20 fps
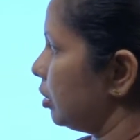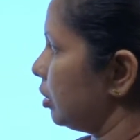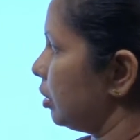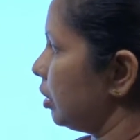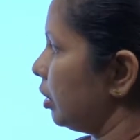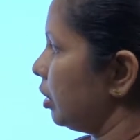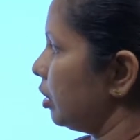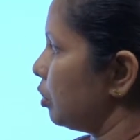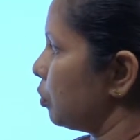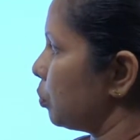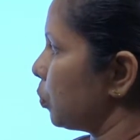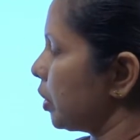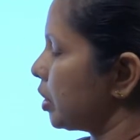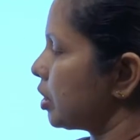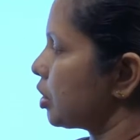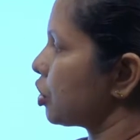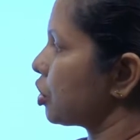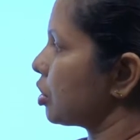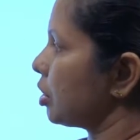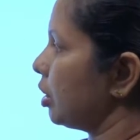in
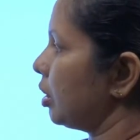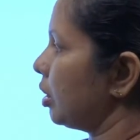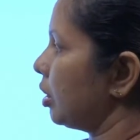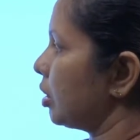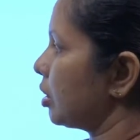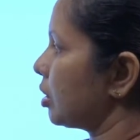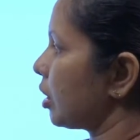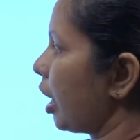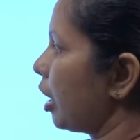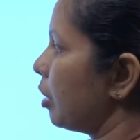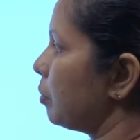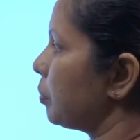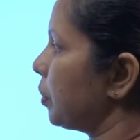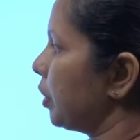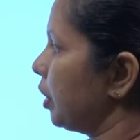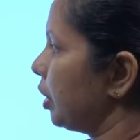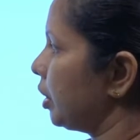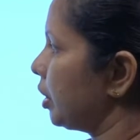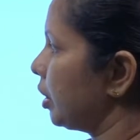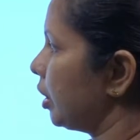which time
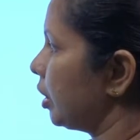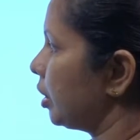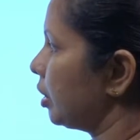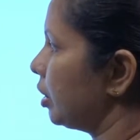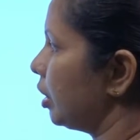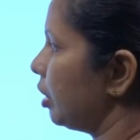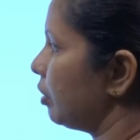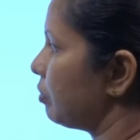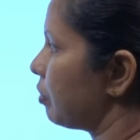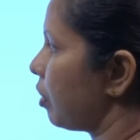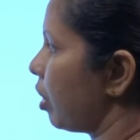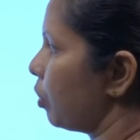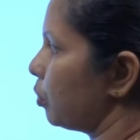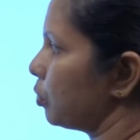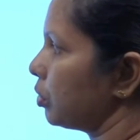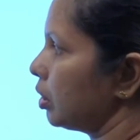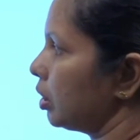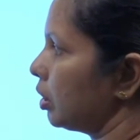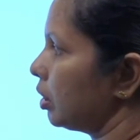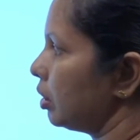period they
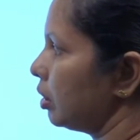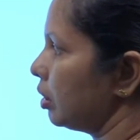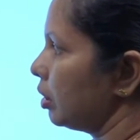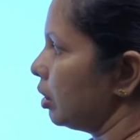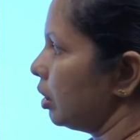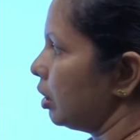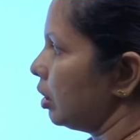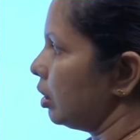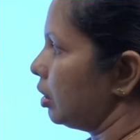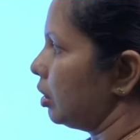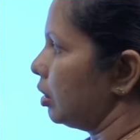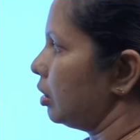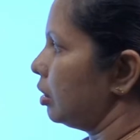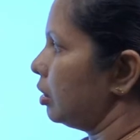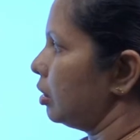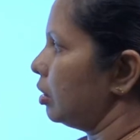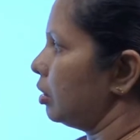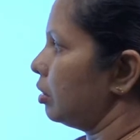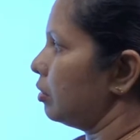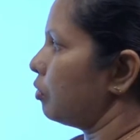found
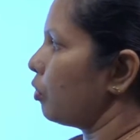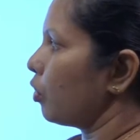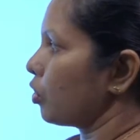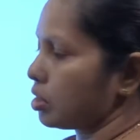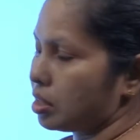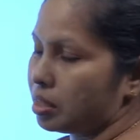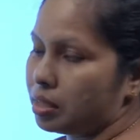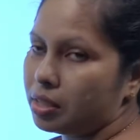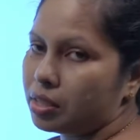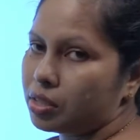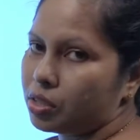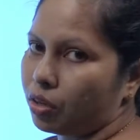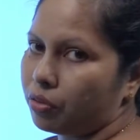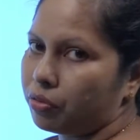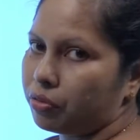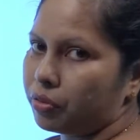the fossils of